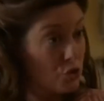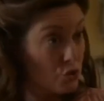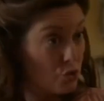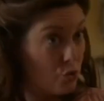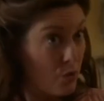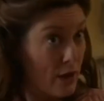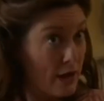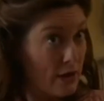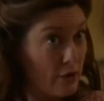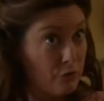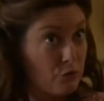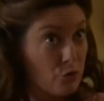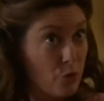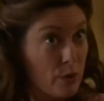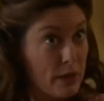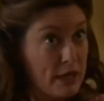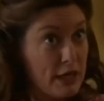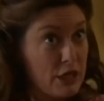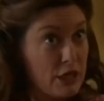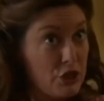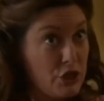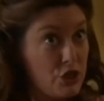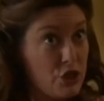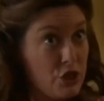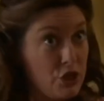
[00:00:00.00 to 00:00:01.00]

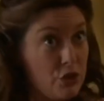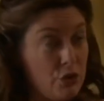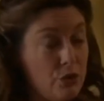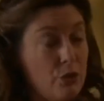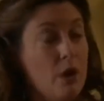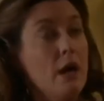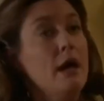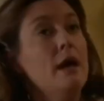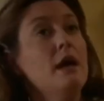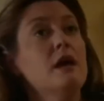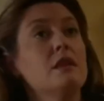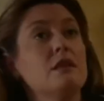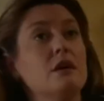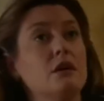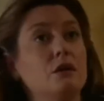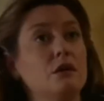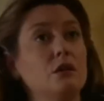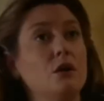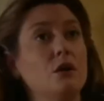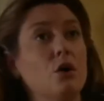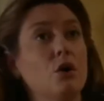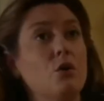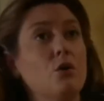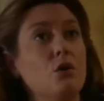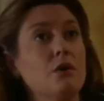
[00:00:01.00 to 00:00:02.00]
12:22. The
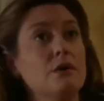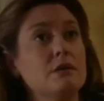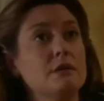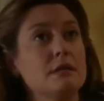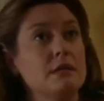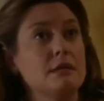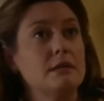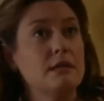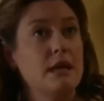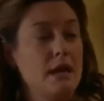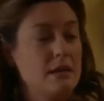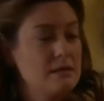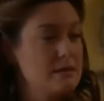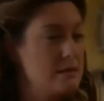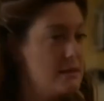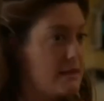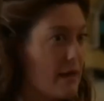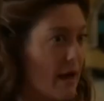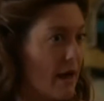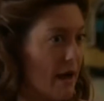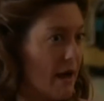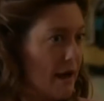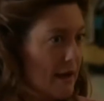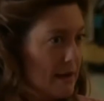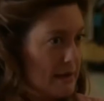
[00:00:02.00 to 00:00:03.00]
Lord detests
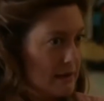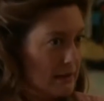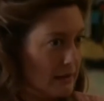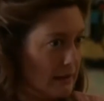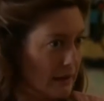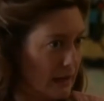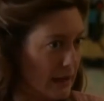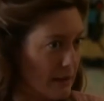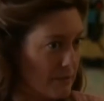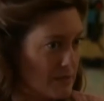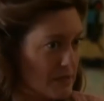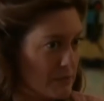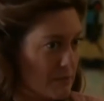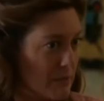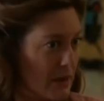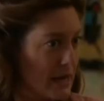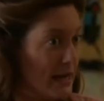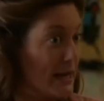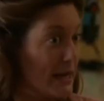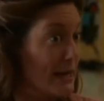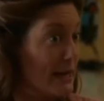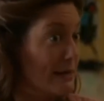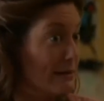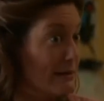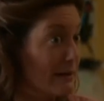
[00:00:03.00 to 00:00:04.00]
lying lips, but
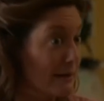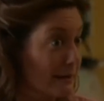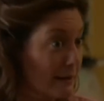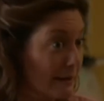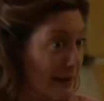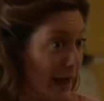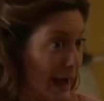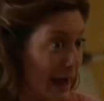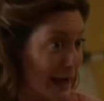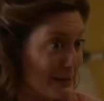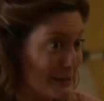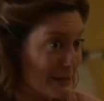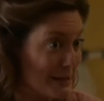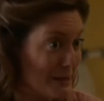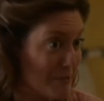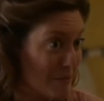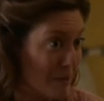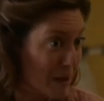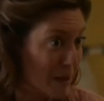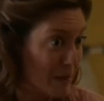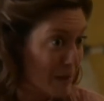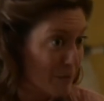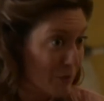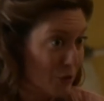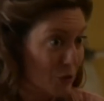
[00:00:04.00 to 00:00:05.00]
he delights in
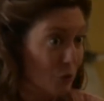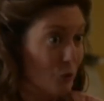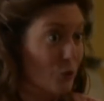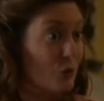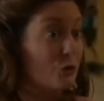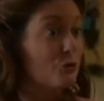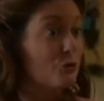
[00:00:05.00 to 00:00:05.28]
people who are